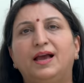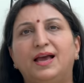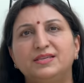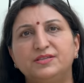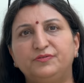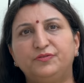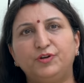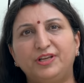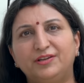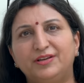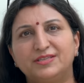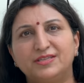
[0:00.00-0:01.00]
As a
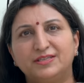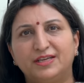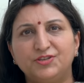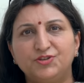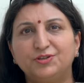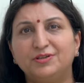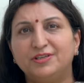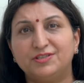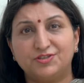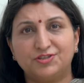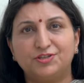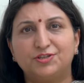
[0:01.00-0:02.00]
fully residential
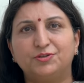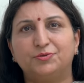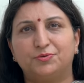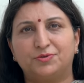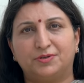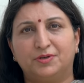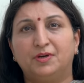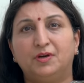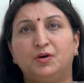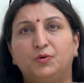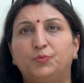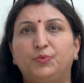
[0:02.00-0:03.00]
institute,
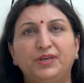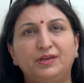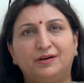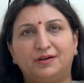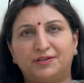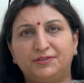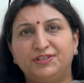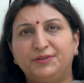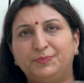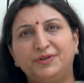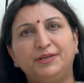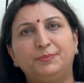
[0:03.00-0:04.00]
we are
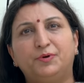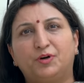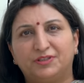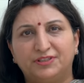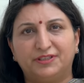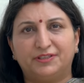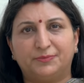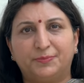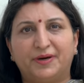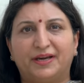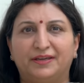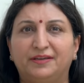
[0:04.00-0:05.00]
deeply bonded
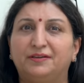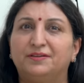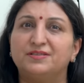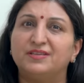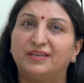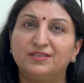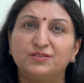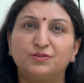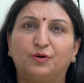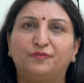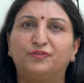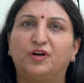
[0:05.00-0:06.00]
by a sense
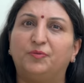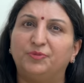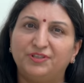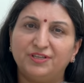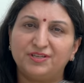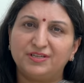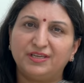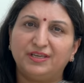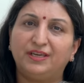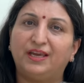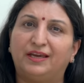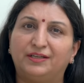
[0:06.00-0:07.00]
of
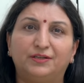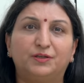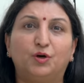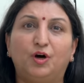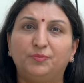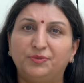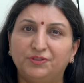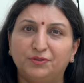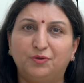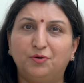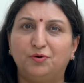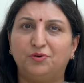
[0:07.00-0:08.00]
community and a common
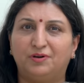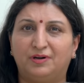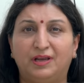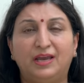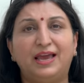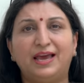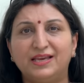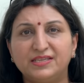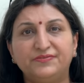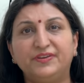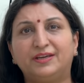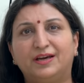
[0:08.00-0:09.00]
goal
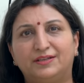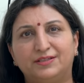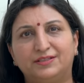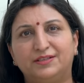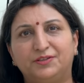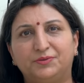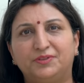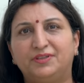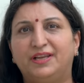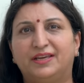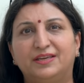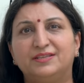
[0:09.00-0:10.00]
as we continue the
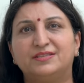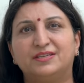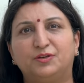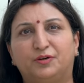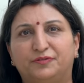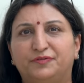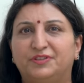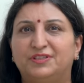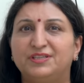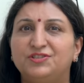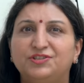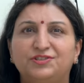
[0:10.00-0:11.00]
legacy of a
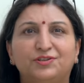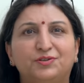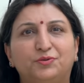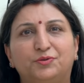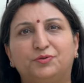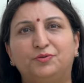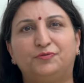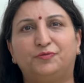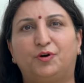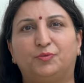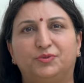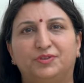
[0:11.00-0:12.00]
digital Gurukul
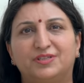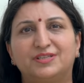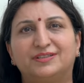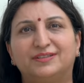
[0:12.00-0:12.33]
forward.